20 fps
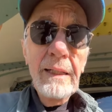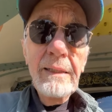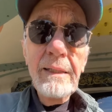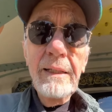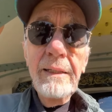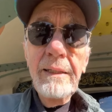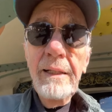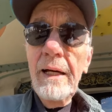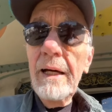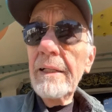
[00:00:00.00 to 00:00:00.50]

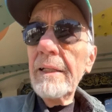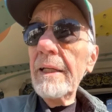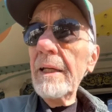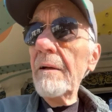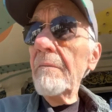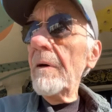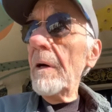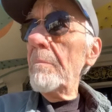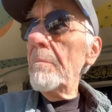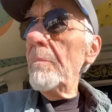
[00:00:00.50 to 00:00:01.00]
to not
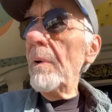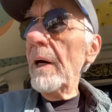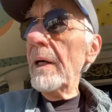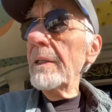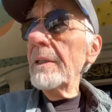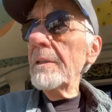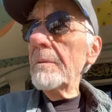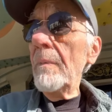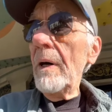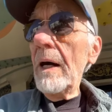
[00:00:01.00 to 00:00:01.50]
give up
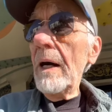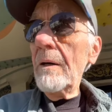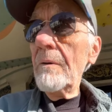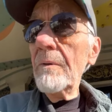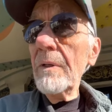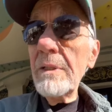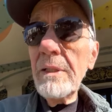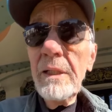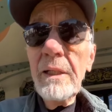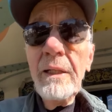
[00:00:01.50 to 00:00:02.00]
on
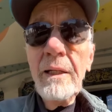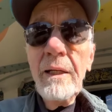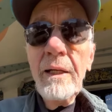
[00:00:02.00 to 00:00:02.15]
democracy.